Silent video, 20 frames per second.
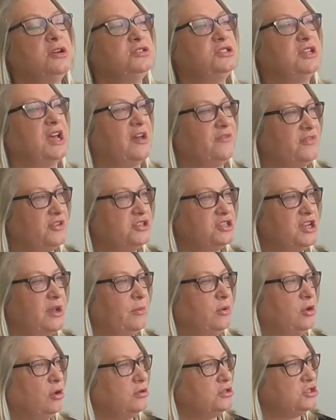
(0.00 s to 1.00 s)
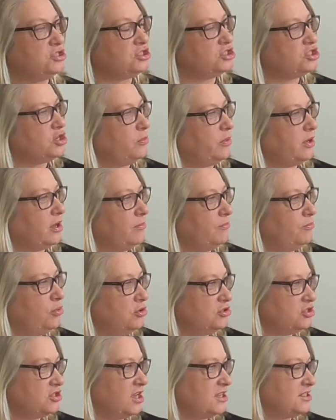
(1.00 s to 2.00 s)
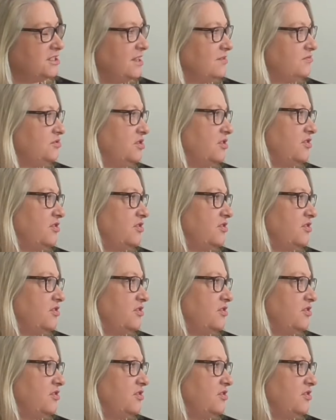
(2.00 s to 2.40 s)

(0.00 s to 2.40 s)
to have the terminology so we can push ourselves